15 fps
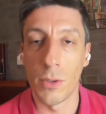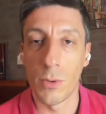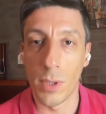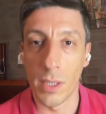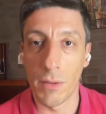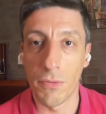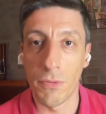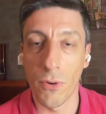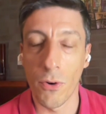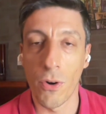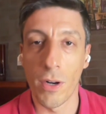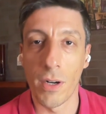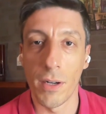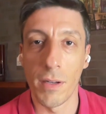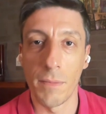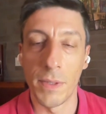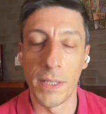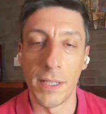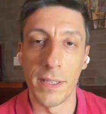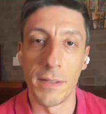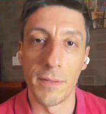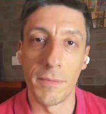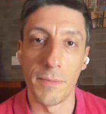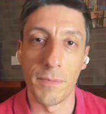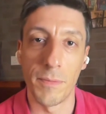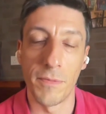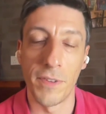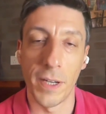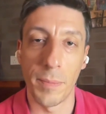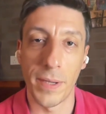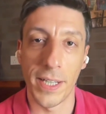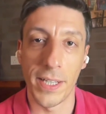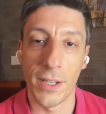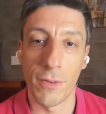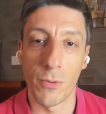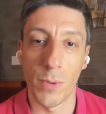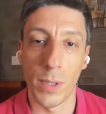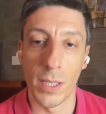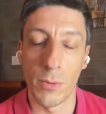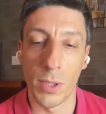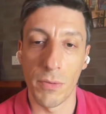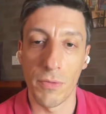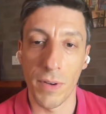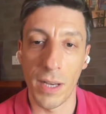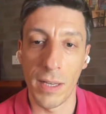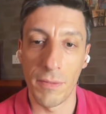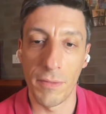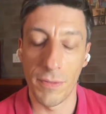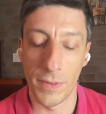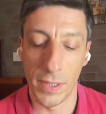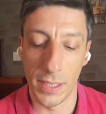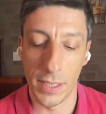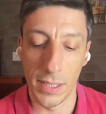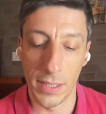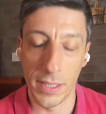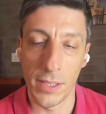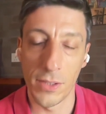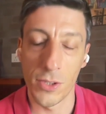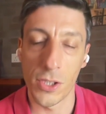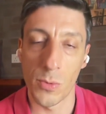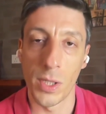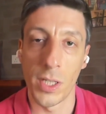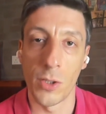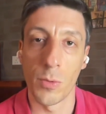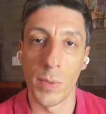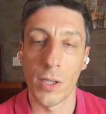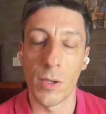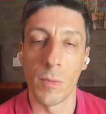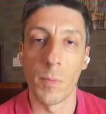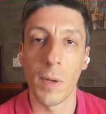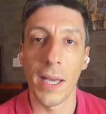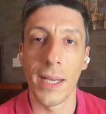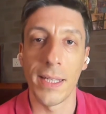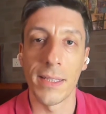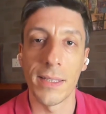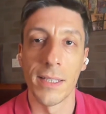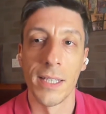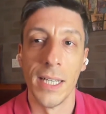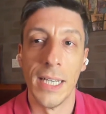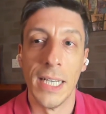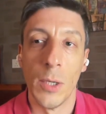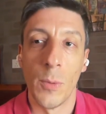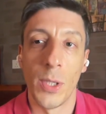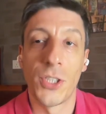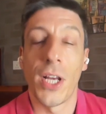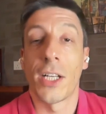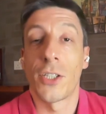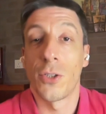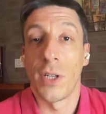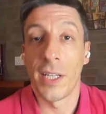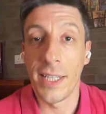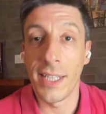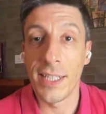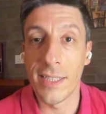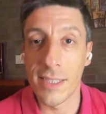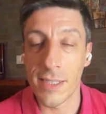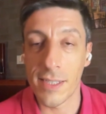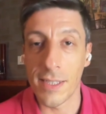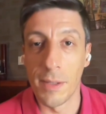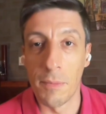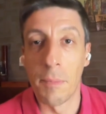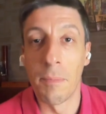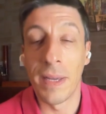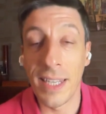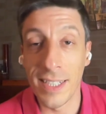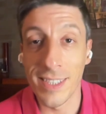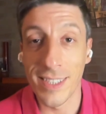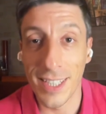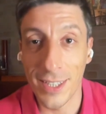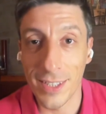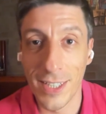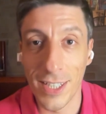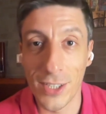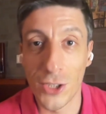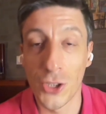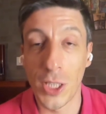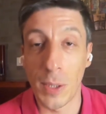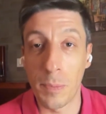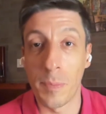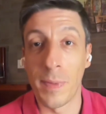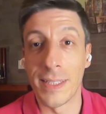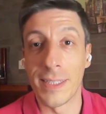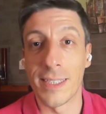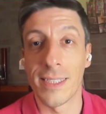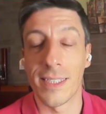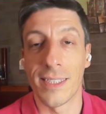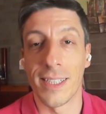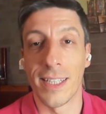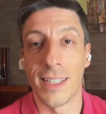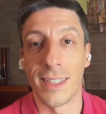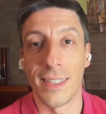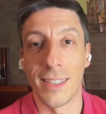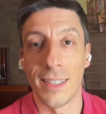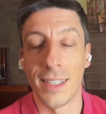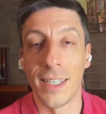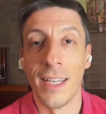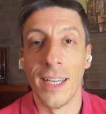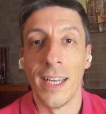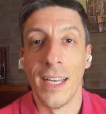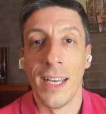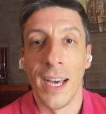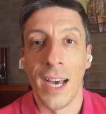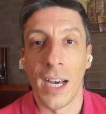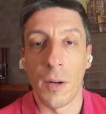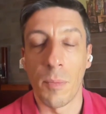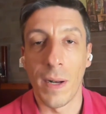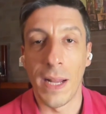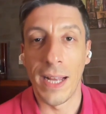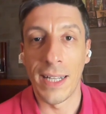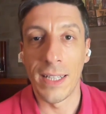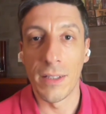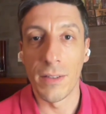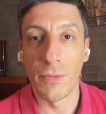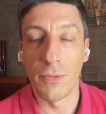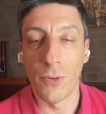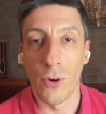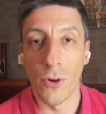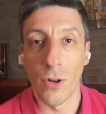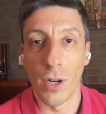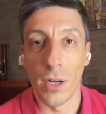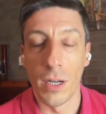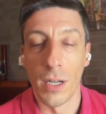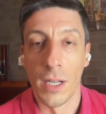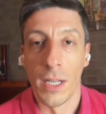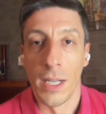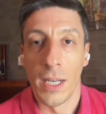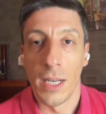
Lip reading: 2024, very beginning of 2025, the industry will need to be compliant, which actually means that shipments that are planned for